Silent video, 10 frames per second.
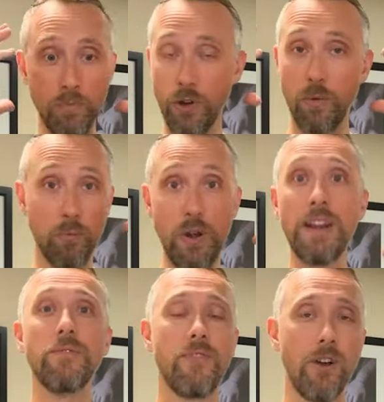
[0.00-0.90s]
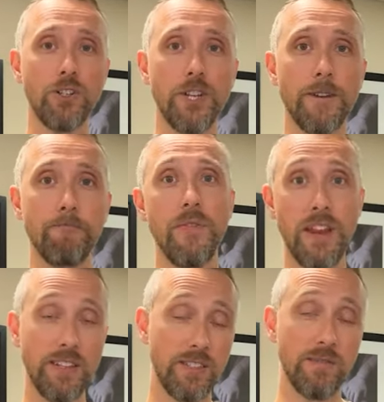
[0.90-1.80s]
you know, brain function
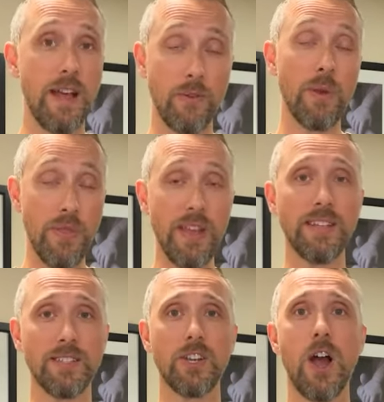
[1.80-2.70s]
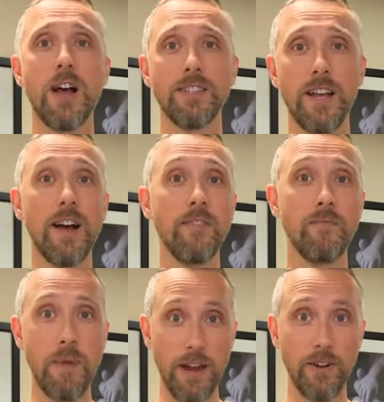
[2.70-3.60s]
that is now that we think is the cause of
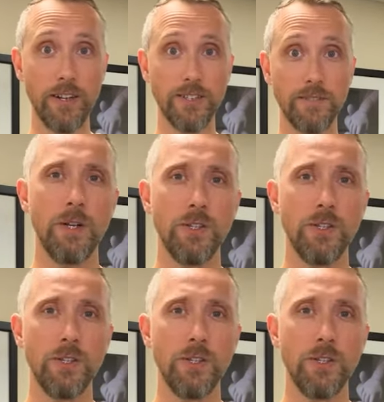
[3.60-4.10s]
migraines.